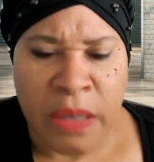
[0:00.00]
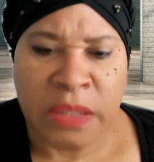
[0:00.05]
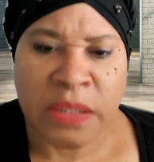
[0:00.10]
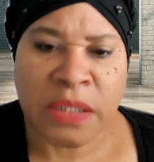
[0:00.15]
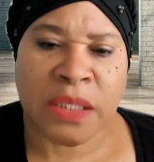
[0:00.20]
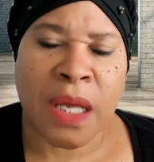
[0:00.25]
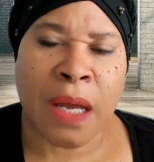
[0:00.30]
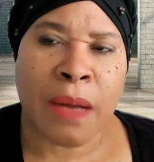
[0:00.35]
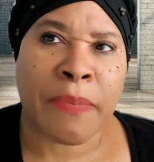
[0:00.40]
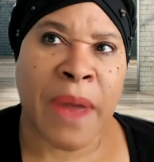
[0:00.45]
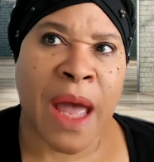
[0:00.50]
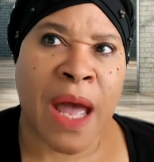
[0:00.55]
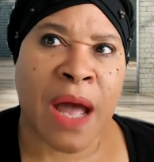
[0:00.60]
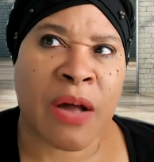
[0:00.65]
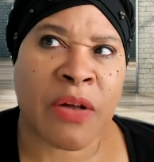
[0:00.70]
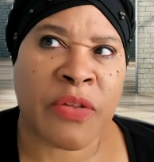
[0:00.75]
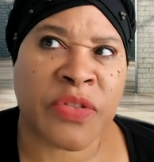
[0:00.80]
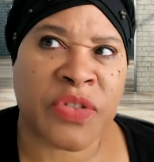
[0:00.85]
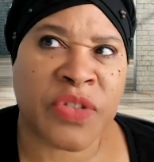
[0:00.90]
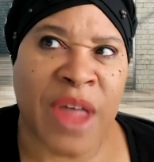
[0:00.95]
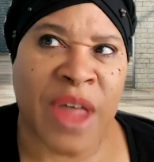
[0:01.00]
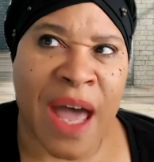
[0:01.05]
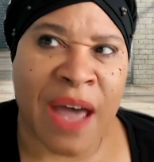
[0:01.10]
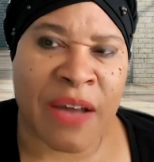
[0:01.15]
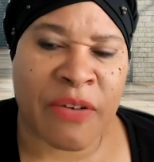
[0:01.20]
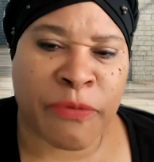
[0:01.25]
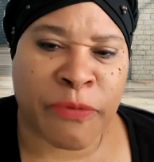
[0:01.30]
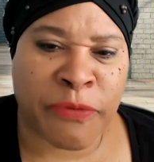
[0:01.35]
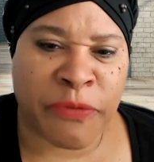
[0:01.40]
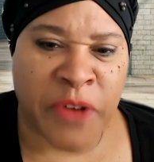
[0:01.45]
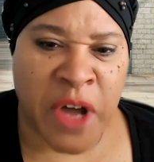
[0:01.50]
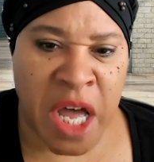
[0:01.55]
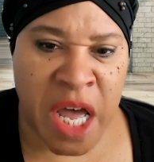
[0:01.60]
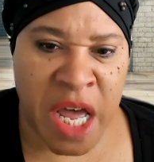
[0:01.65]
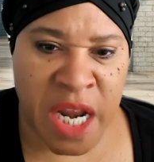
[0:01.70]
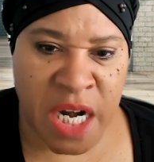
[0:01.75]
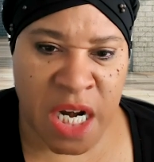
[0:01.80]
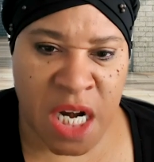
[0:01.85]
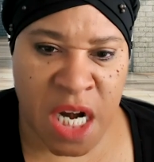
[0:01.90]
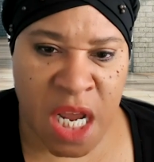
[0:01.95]
somehow that
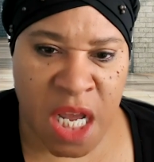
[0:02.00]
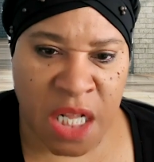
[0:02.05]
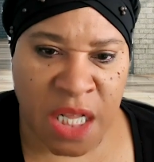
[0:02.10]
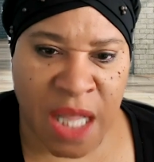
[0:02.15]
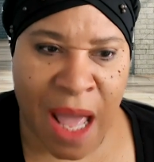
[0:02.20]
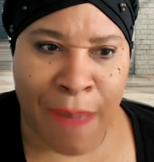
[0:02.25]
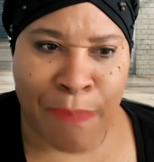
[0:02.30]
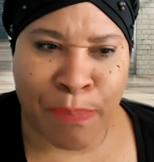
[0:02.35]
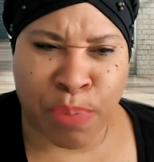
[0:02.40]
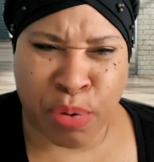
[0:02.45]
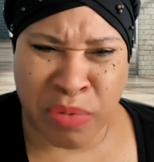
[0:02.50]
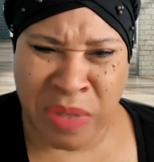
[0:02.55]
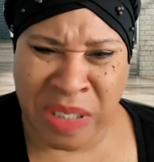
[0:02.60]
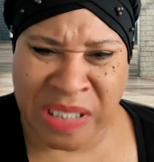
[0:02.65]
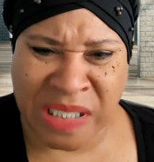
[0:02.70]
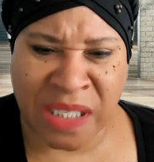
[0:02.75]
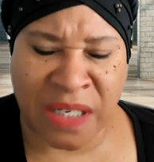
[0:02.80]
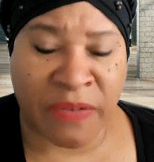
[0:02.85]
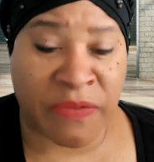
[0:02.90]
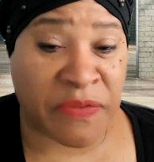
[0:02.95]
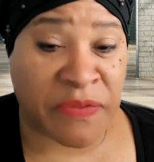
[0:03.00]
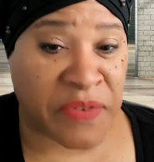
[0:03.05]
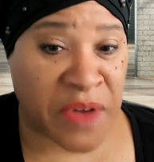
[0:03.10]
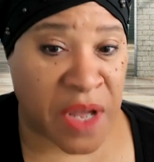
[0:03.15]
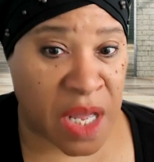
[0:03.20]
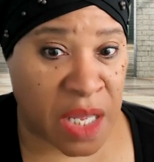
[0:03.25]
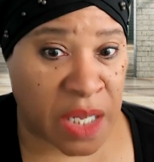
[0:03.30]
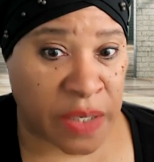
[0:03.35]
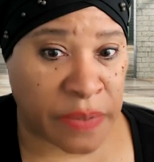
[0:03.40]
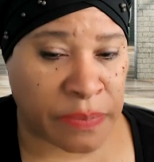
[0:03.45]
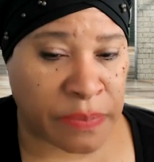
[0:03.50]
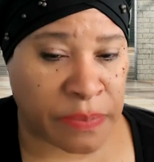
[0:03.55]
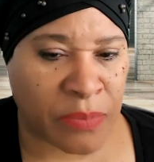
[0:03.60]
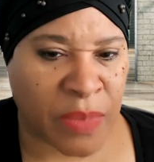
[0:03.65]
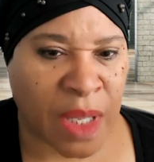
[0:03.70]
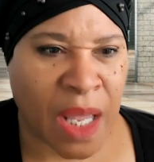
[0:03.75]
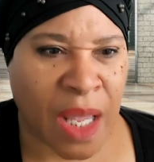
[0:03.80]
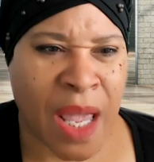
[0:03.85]
fund, that prison fund,